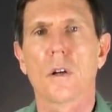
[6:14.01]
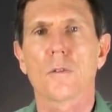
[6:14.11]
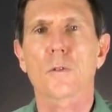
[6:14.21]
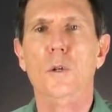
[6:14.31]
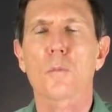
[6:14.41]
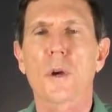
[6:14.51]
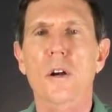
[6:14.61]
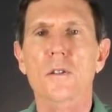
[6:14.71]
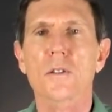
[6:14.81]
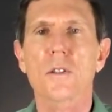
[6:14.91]
For
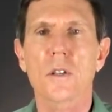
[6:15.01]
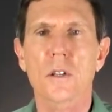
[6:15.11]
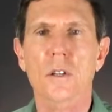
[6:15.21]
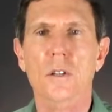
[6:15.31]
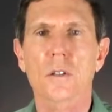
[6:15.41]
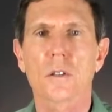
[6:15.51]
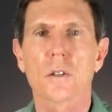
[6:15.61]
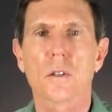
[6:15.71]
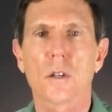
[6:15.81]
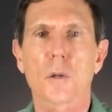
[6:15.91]
comparison here,
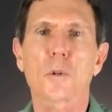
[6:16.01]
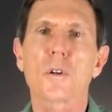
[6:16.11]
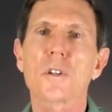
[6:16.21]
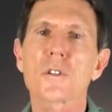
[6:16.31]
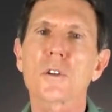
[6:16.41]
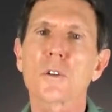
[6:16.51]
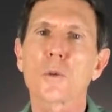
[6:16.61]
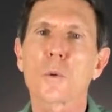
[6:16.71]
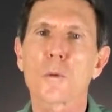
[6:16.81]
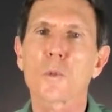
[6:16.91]
I'm going to show you
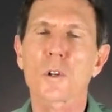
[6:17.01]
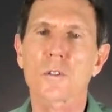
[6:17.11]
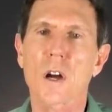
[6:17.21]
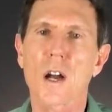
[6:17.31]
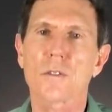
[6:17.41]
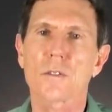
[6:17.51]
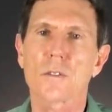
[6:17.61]
one more graph.